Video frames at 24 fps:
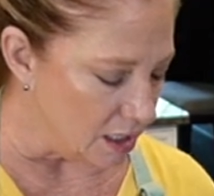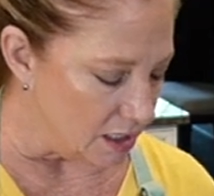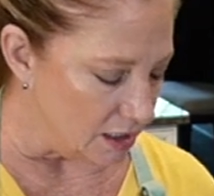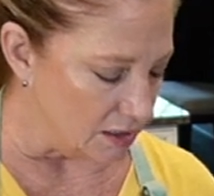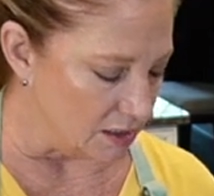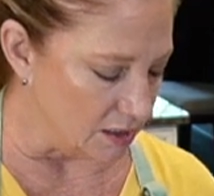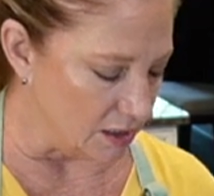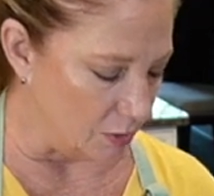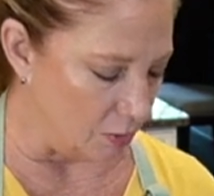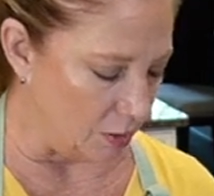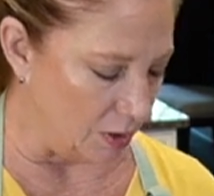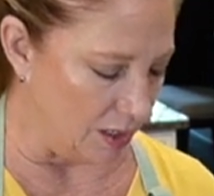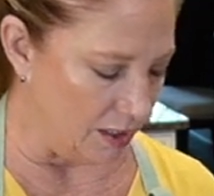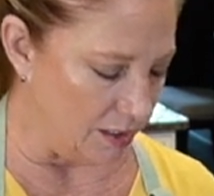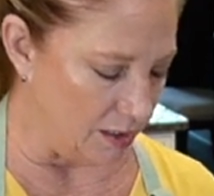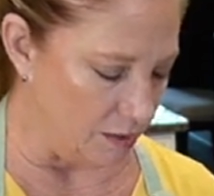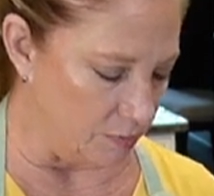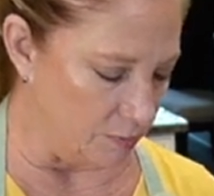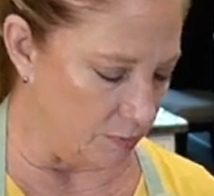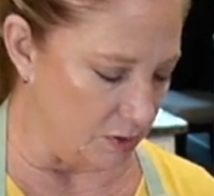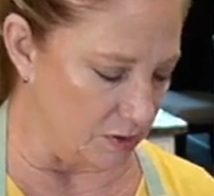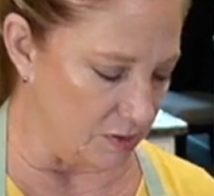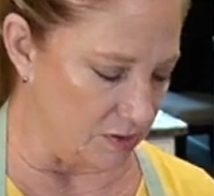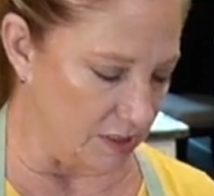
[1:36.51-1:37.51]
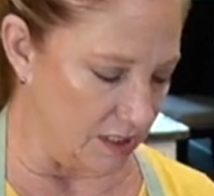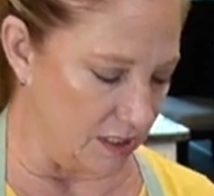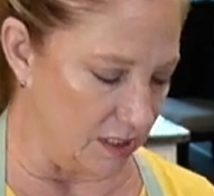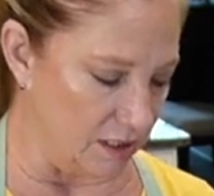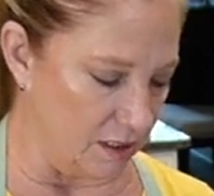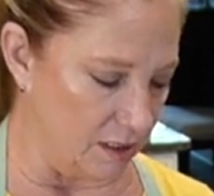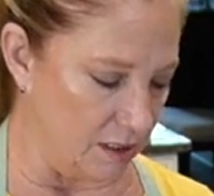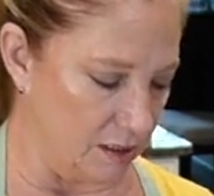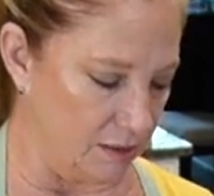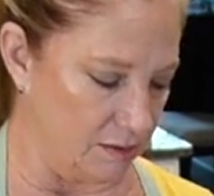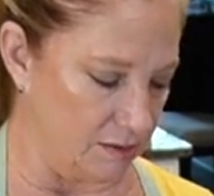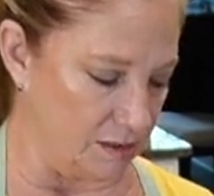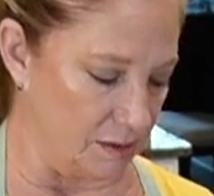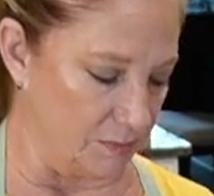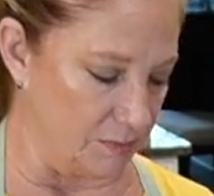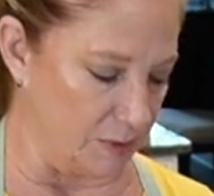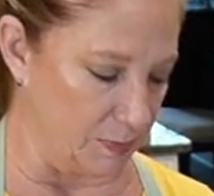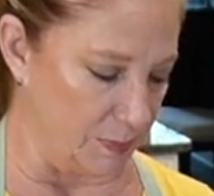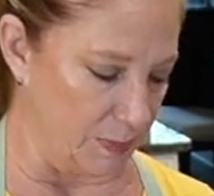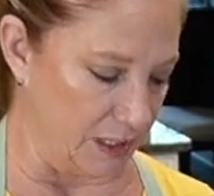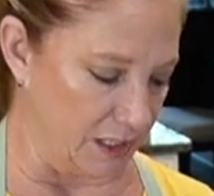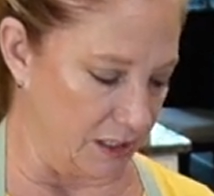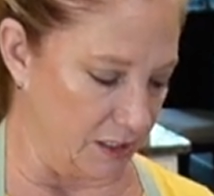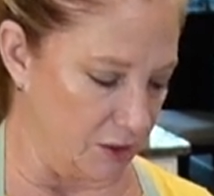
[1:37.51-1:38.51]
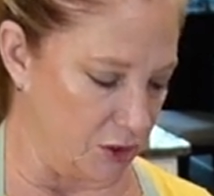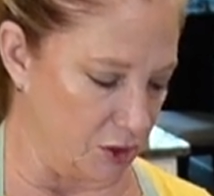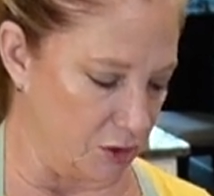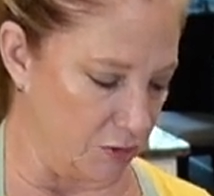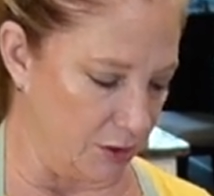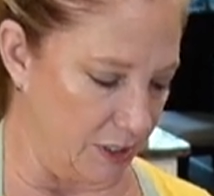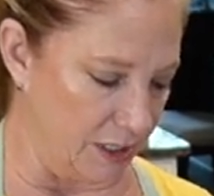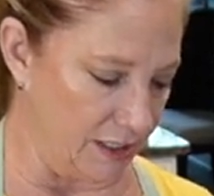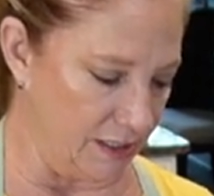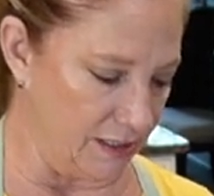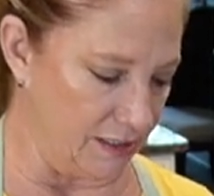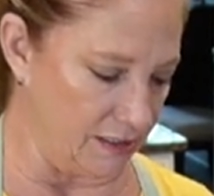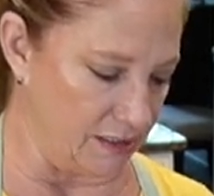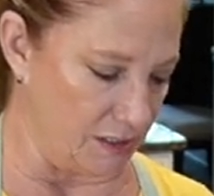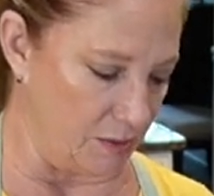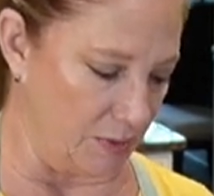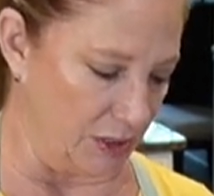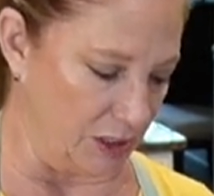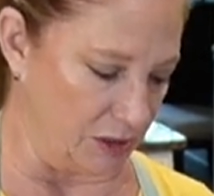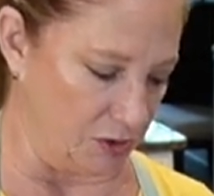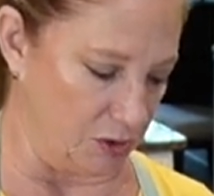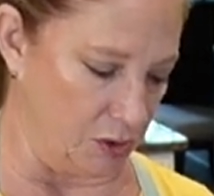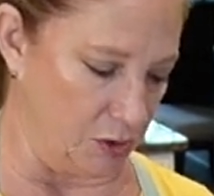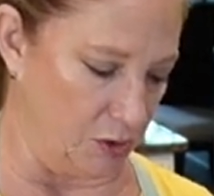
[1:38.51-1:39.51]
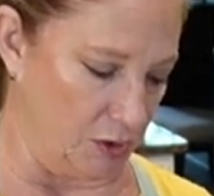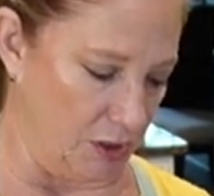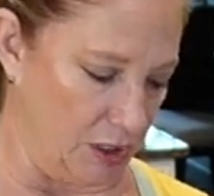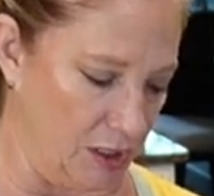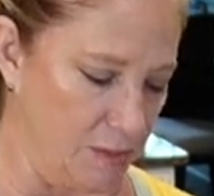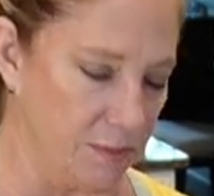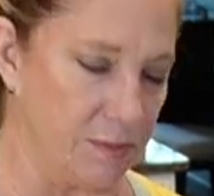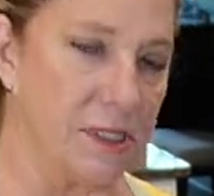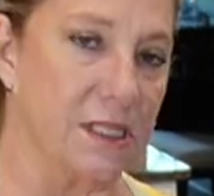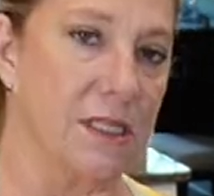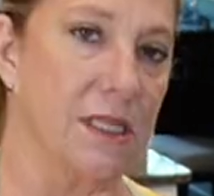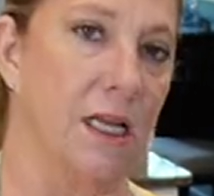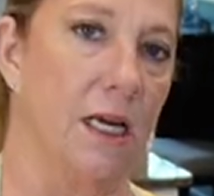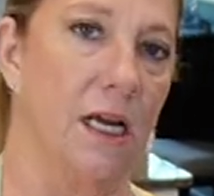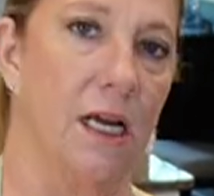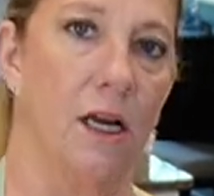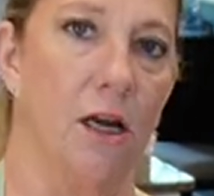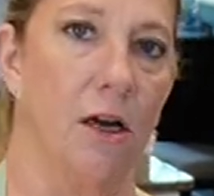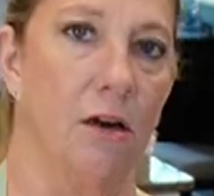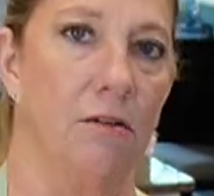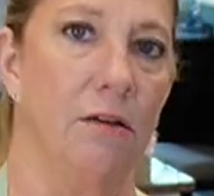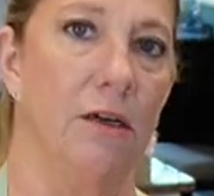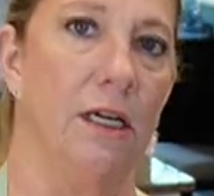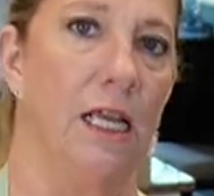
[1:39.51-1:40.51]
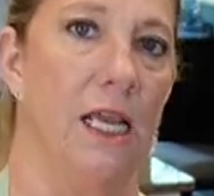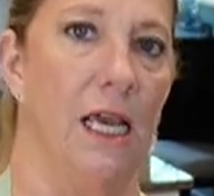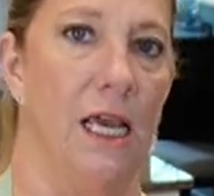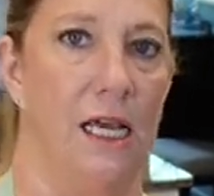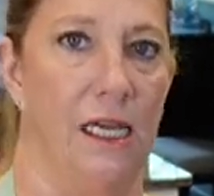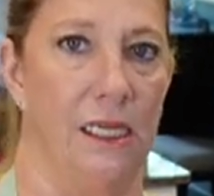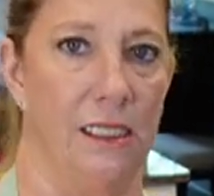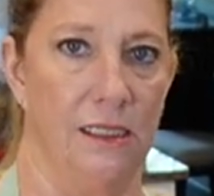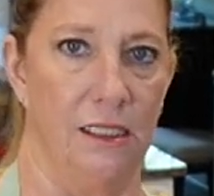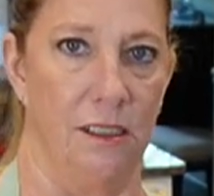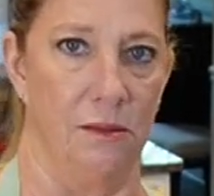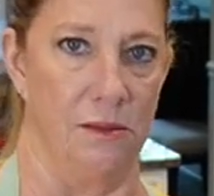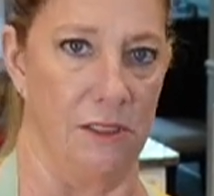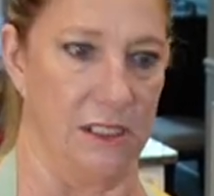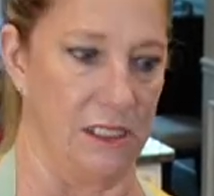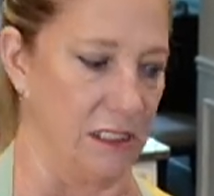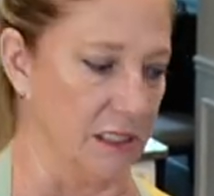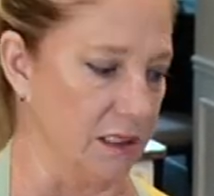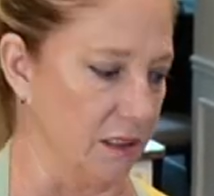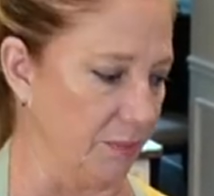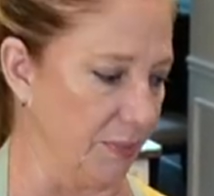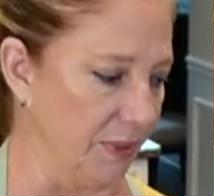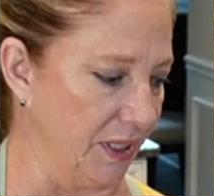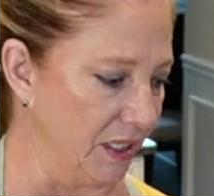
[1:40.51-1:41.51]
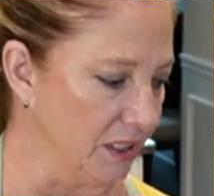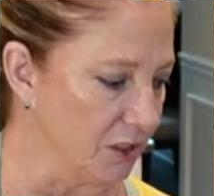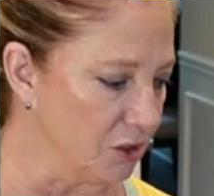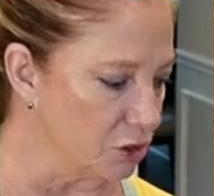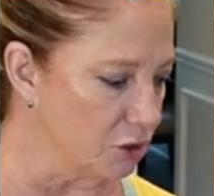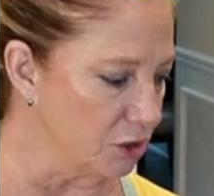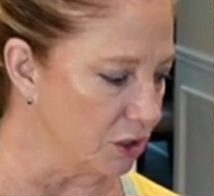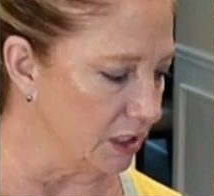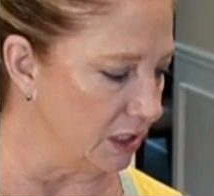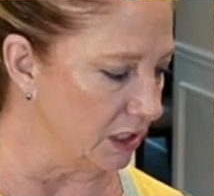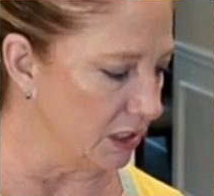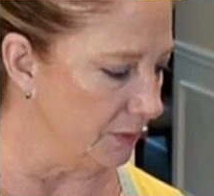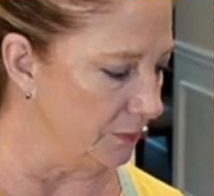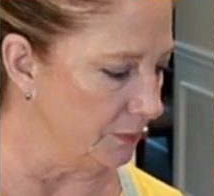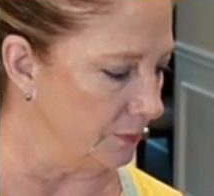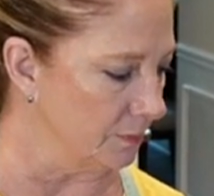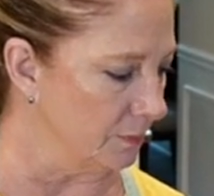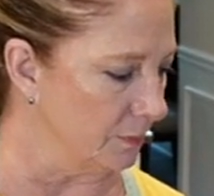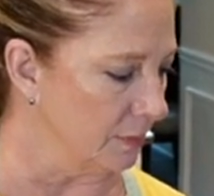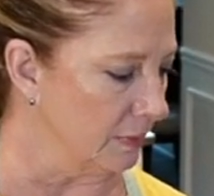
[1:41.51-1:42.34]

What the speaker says: So I am using some Spanish rice, about 2 cups that I already had that was in the pantry.